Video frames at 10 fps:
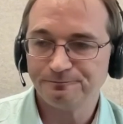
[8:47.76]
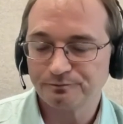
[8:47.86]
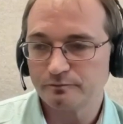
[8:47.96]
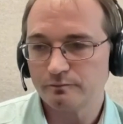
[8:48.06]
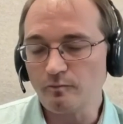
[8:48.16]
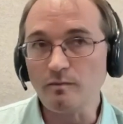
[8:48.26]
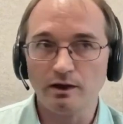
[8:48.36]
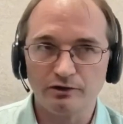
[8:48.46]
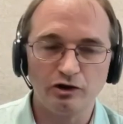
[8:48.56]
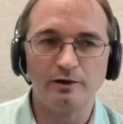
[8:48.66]
assuming that
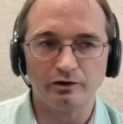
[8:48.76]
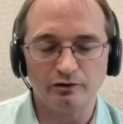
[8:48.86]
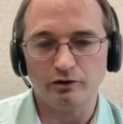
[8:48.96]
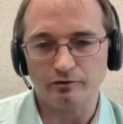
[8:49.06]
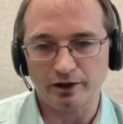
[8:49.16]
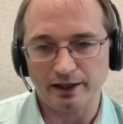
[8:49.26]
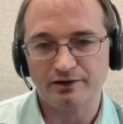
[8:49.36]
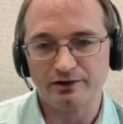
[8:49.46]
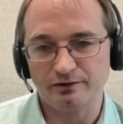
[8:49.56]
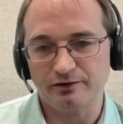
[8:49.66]
you've got grant access using
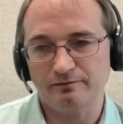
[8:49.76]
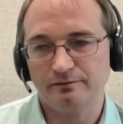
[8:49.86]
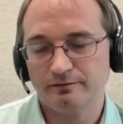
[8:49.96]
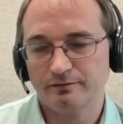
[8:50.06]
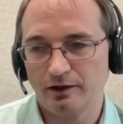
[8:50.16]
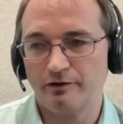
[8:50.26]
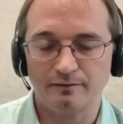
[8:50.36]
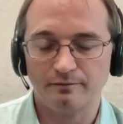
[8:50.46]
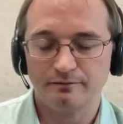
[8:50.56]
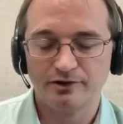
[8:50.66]
hierarchies
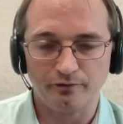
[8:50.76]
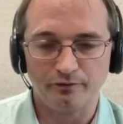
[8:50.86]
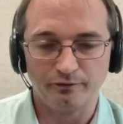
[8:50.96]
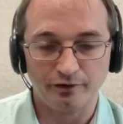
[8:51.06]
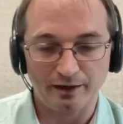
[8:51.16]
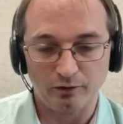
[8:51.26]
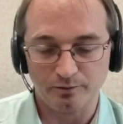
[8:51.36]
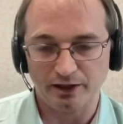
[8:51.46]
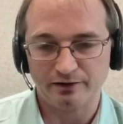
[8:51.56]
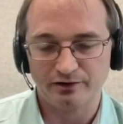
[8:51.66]
set up for that
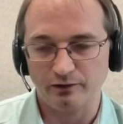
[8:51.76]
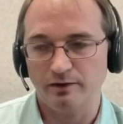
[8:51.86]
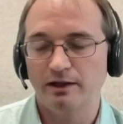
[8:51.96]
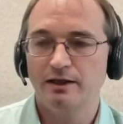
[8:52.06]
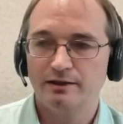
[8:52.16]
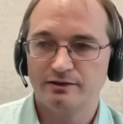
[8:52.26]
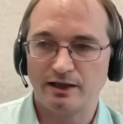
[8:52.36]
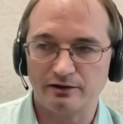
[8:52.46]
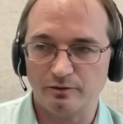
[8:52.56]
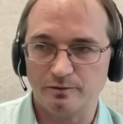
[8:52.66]
object. So
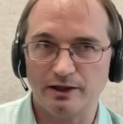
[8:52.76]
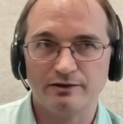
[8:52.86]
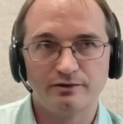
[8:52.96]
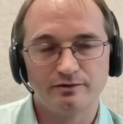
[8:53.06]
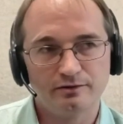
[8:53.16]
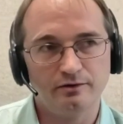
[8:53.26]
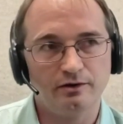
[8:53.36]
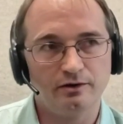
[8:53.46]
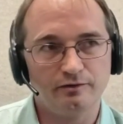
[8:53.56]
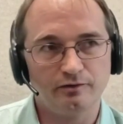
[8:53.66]
standard objects, you
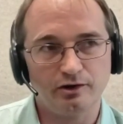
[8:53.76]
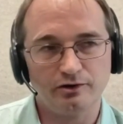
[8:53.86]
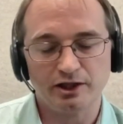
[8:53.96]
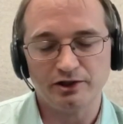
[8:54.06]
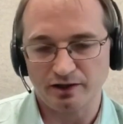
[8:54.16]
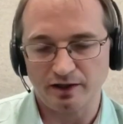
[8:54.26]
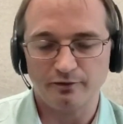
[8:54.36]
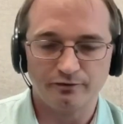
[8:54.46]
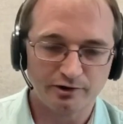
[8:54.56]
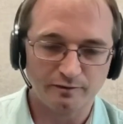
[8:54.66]
can't change that,
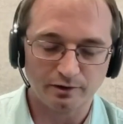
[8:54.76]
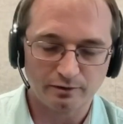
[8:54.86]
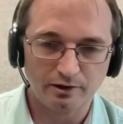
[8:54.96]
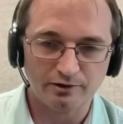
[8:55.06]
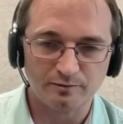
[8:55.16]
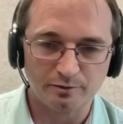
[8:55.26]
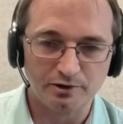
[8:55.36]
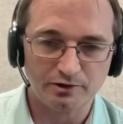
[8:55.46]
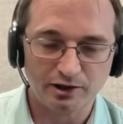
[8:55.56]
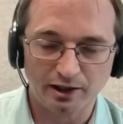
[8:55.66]
but some custom
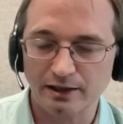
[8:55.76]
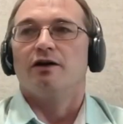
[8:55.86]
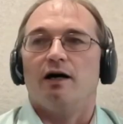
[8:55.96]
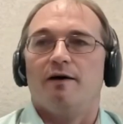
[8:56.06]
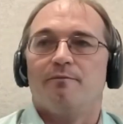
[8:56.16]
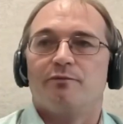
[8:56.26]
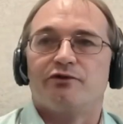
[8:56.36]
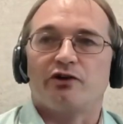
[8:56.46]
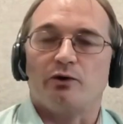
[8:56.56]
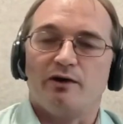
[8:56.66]
objects you can.
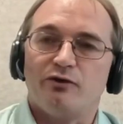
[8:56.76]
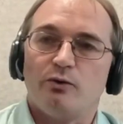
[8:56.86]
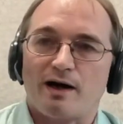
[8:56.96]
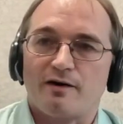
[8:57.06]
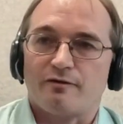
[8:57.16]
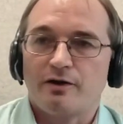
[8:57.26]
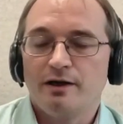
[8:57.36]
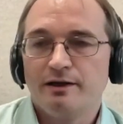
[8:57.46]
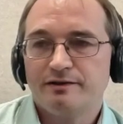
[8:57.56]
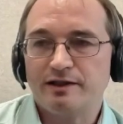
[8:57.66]
So if you have
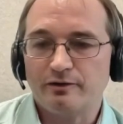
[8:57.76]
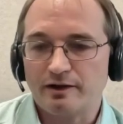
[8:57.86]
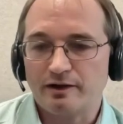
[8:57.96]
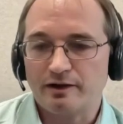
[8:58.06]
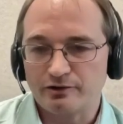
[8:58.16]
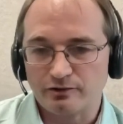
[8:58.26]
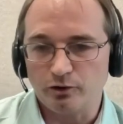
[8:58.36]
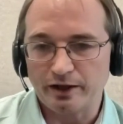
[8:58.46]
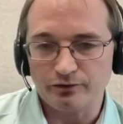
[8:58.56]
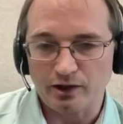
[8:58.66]
10,000 or
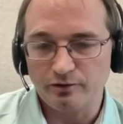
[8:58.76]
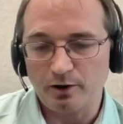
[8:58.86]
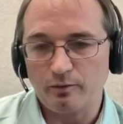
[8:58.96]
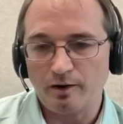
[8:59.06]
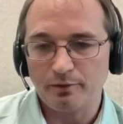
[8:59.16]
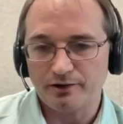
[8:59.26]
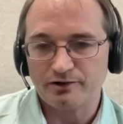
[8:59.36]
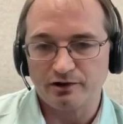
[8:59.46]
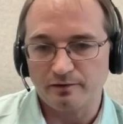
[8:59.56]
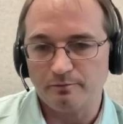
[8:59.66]
more records owned by
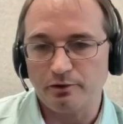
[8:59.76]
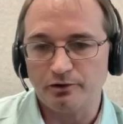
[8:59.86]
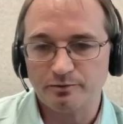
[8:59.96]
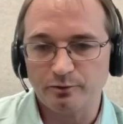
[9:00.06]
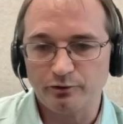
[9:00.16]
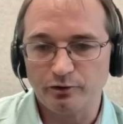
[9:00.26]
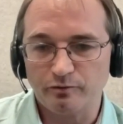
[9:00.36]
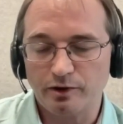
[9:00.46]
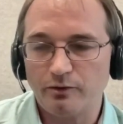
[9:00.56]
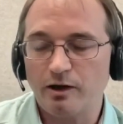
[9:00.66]
one person at the
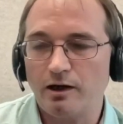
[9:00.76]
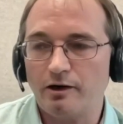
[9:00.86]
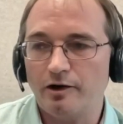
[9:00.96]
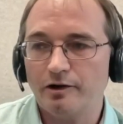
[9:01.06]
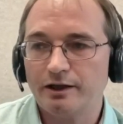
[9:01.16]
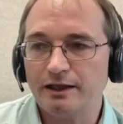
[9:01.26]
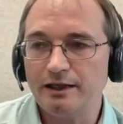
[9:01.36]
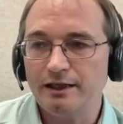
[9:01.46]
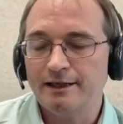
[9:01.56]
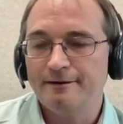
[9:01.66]
bottom of your role
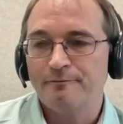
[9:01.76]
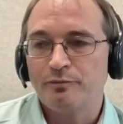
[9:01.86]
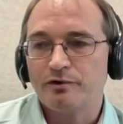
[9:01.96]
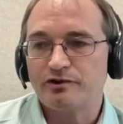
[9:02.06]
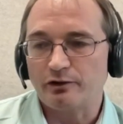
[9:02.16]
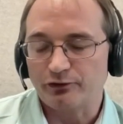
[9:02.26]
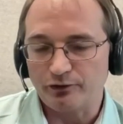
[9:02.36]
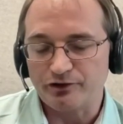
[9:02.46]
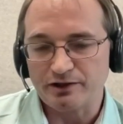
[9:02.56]
hierarchy, Salesforce has